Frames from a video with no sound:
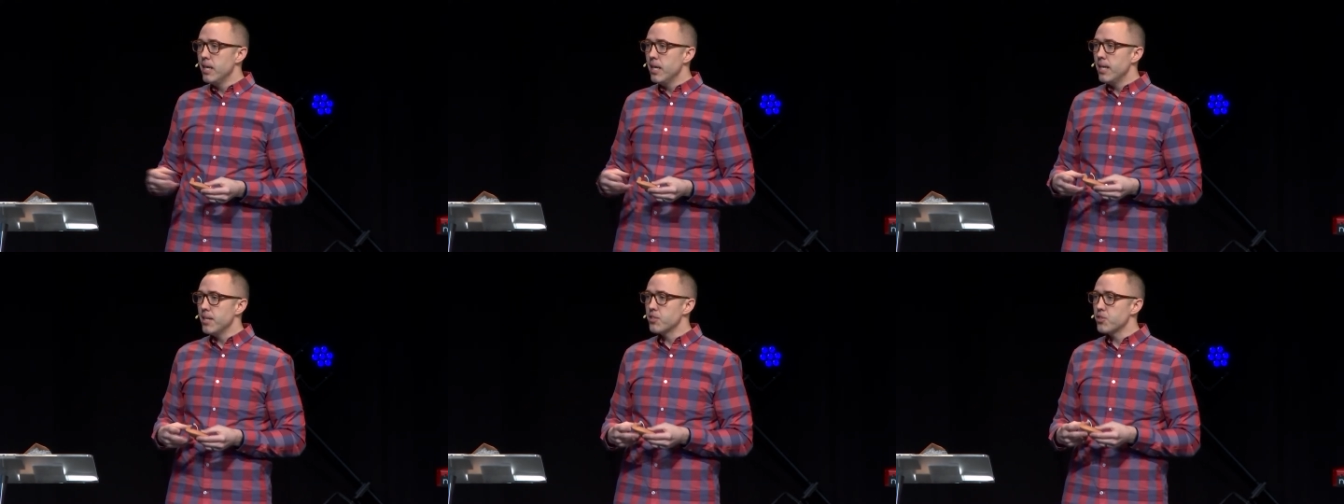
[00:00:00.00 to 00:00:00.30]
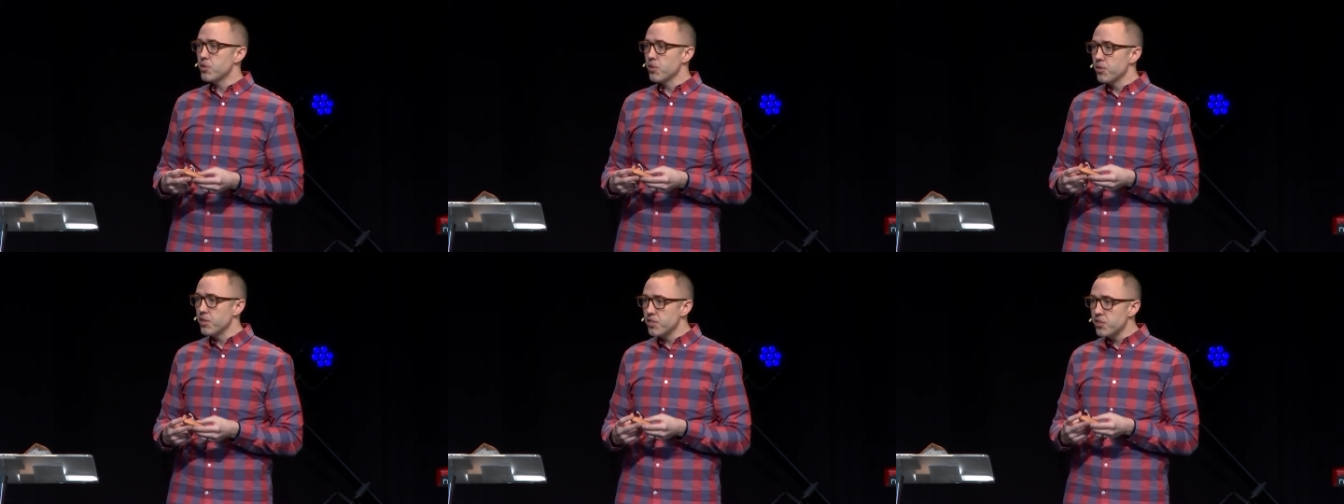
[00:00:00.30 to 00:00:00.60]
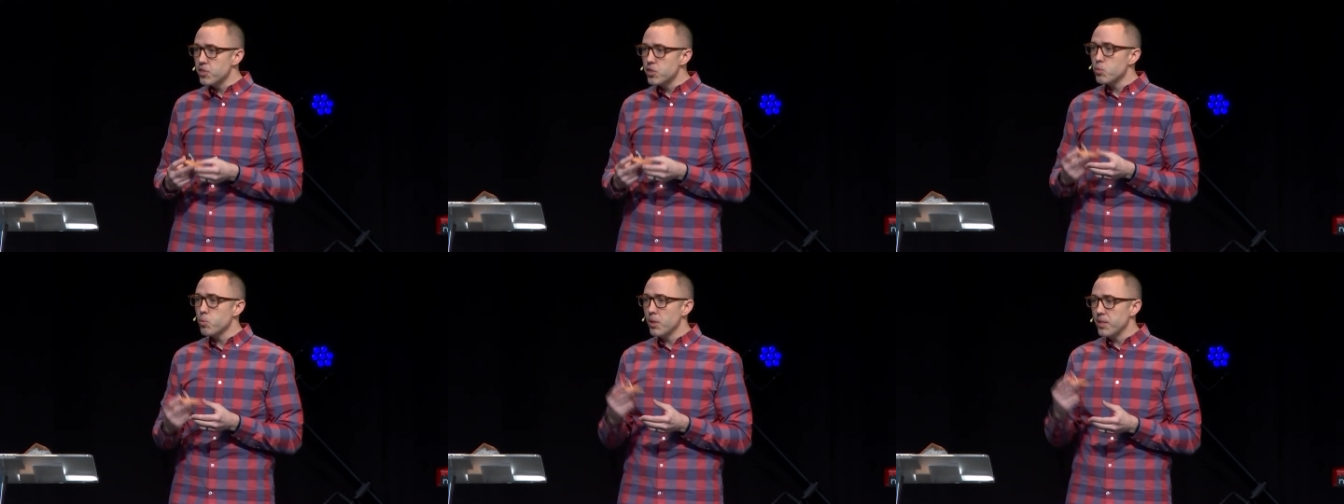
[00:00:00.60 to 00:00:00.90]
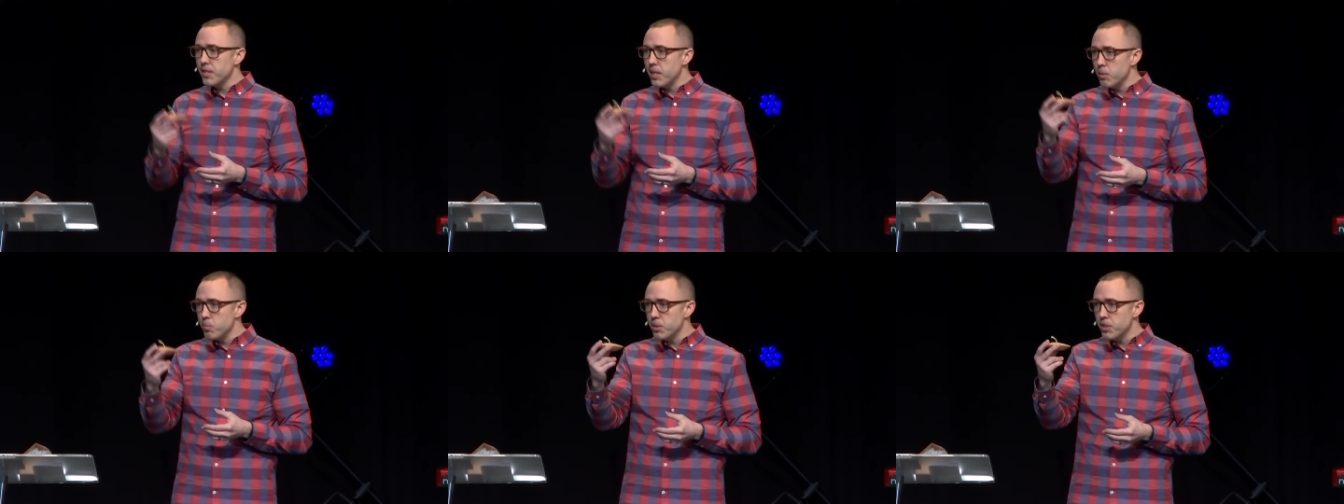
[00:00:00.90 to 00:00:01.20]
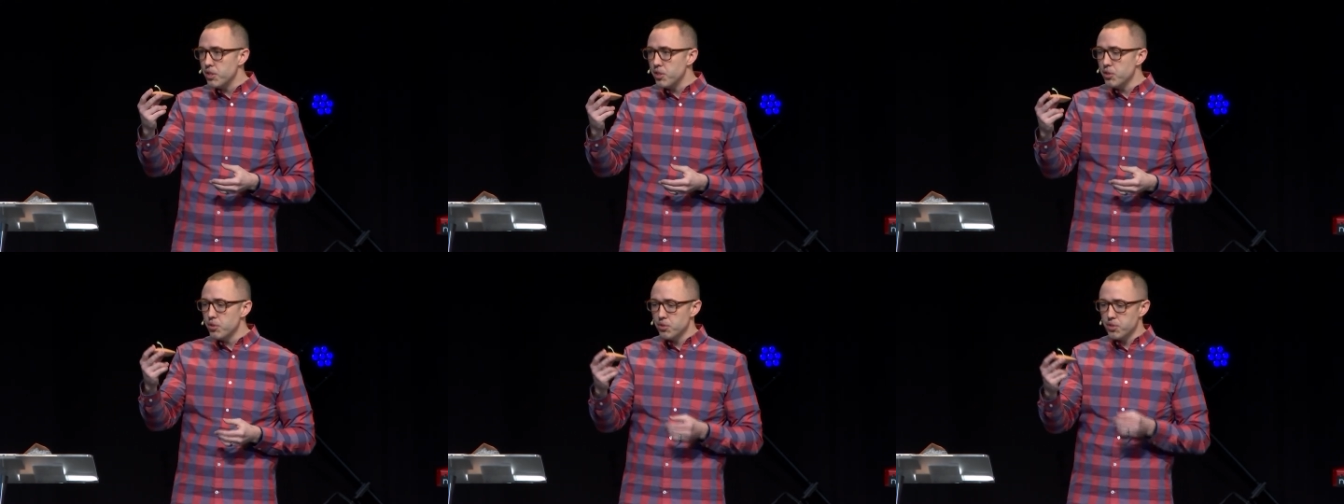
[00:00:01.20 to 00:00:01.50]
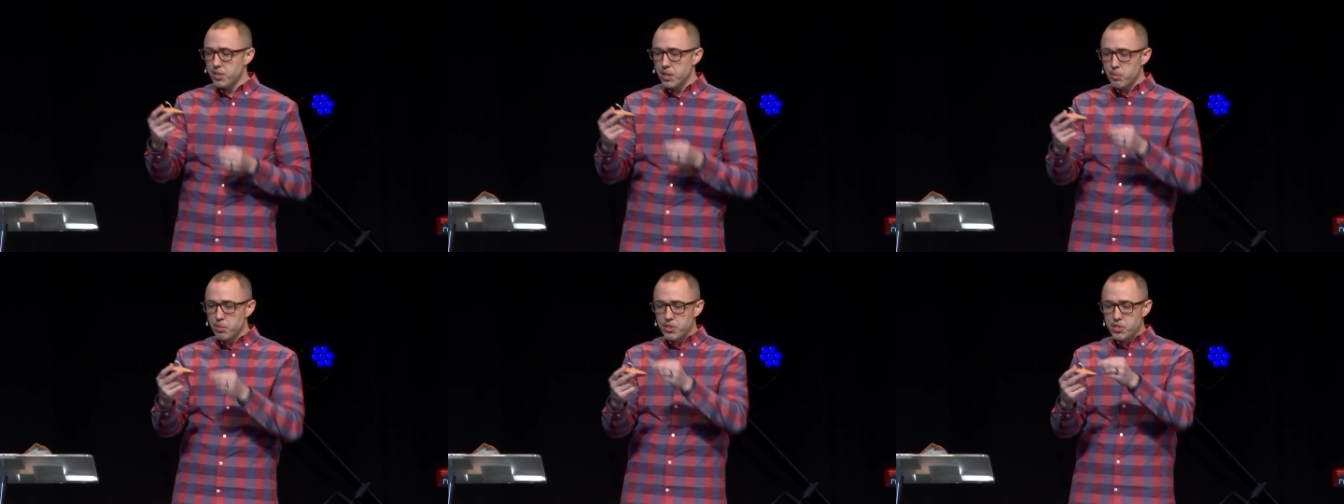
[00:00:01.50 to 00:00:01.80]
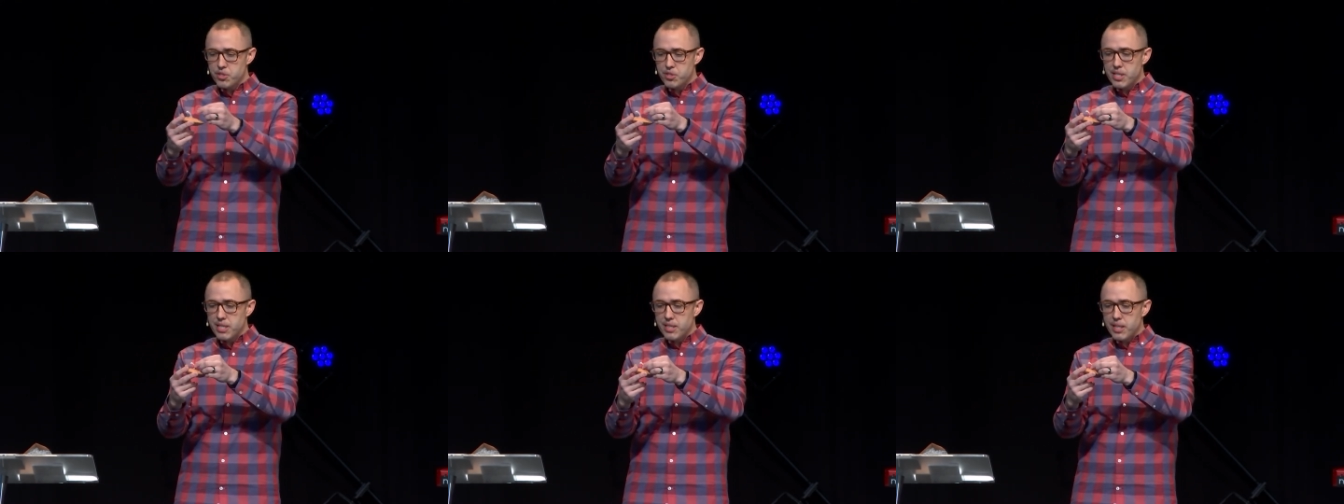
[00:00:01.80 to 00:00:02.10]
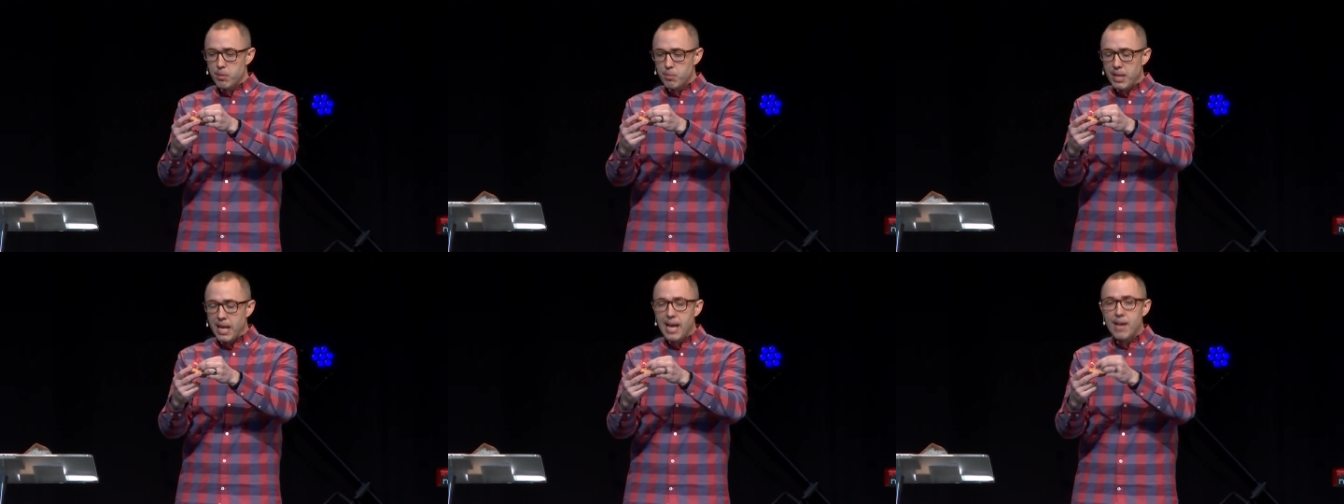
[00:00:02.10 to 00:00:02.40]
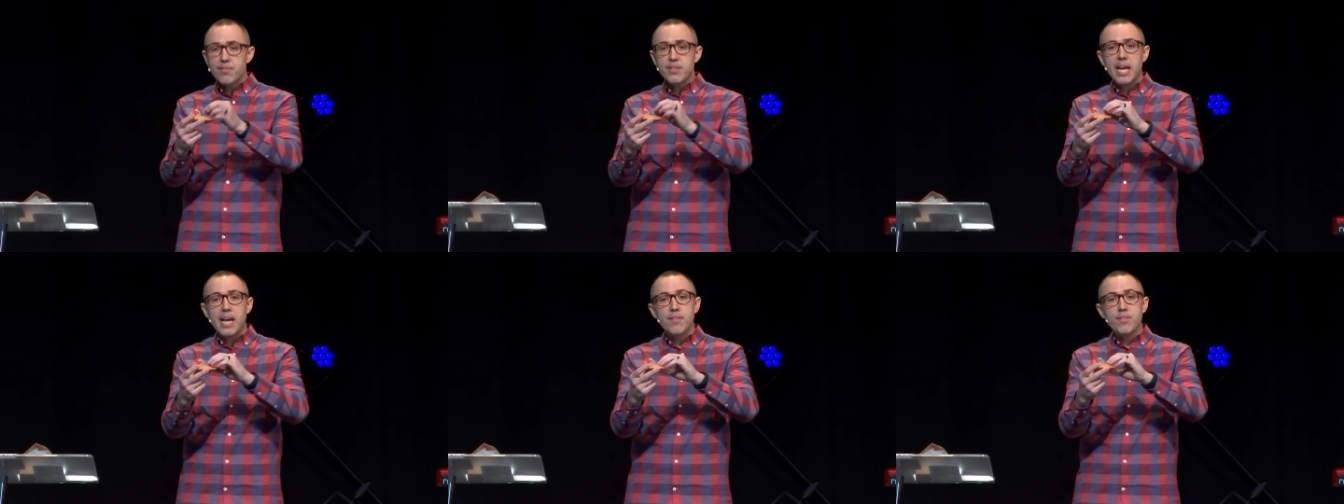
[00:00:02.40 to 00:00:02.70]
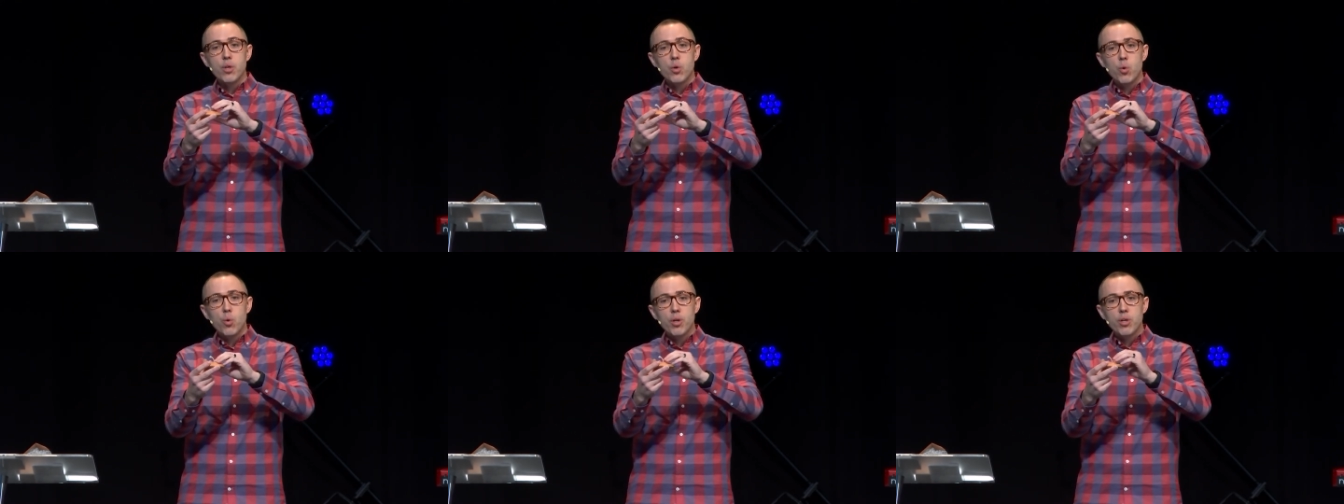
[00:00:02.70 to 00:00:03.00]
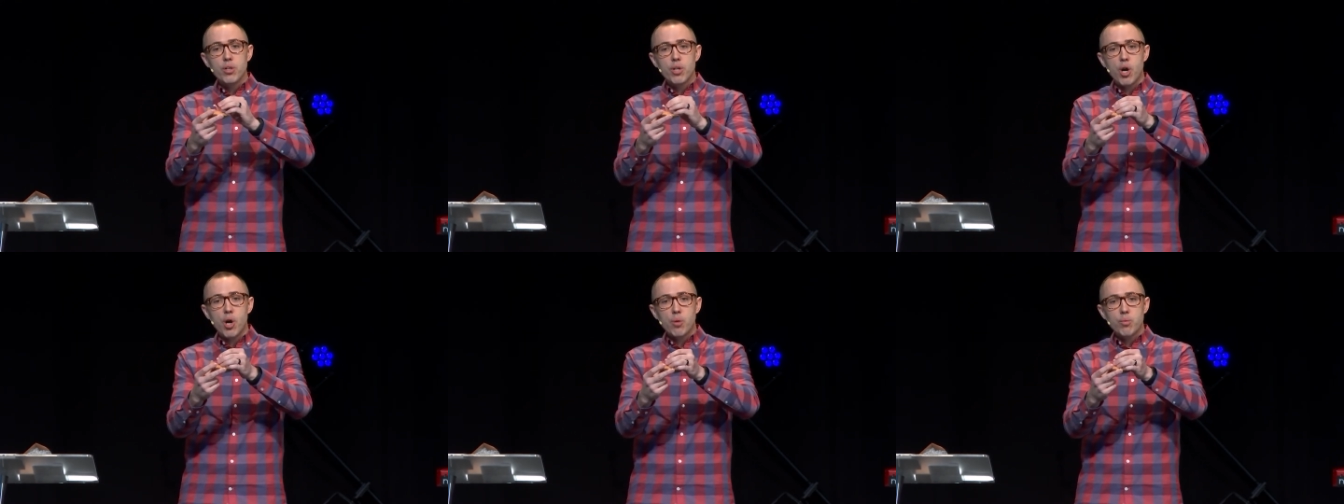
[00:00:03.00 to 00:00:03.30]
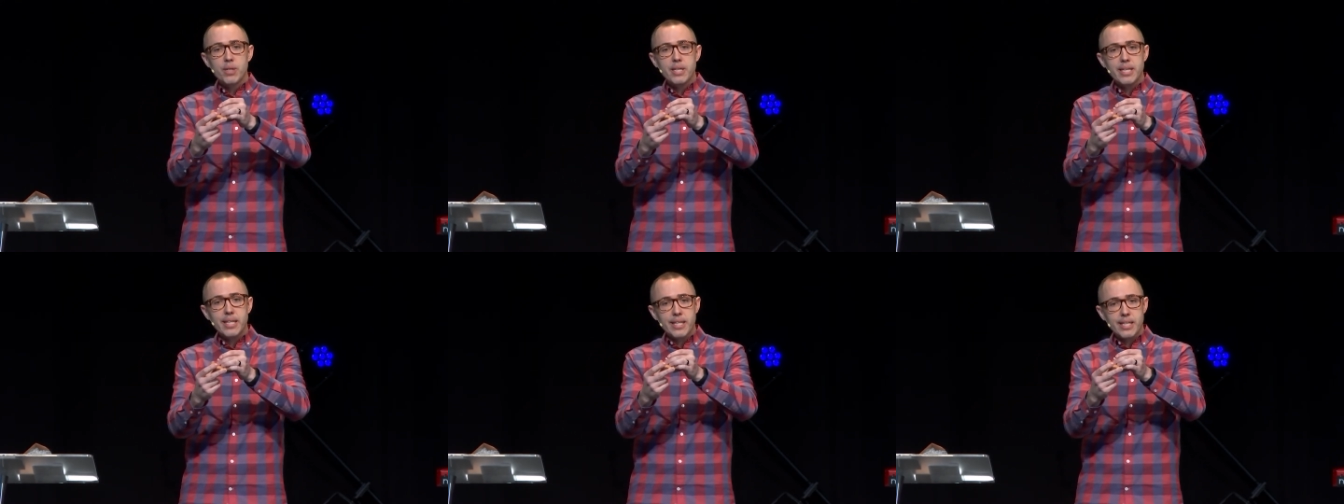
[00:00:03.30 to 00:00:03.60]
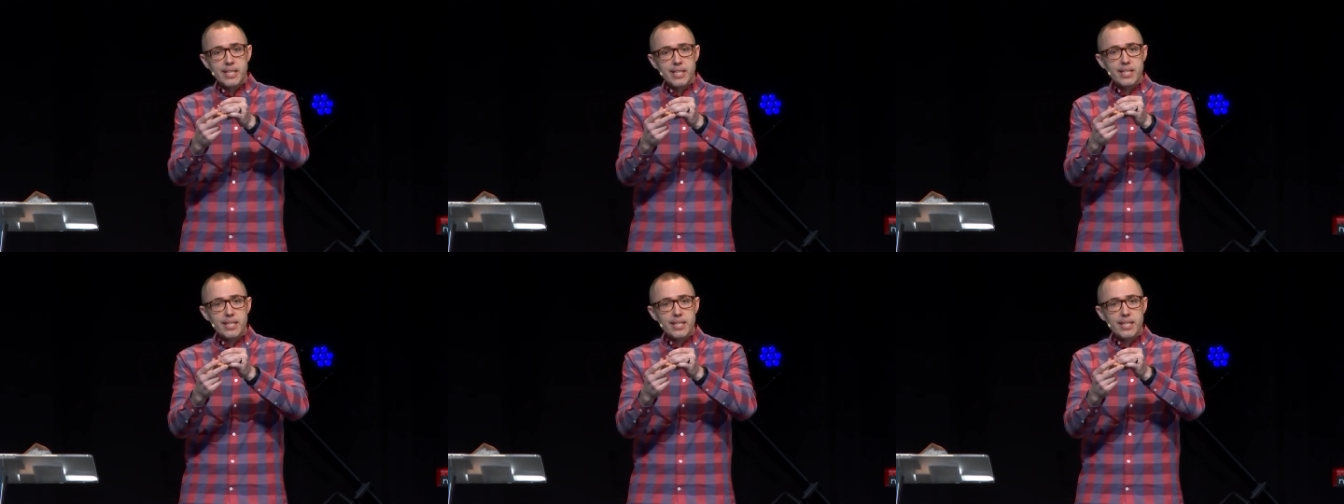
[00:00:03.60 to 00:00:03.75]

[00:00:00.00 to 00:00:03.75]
And so this is what they would use. They would just they would have to have the oil already in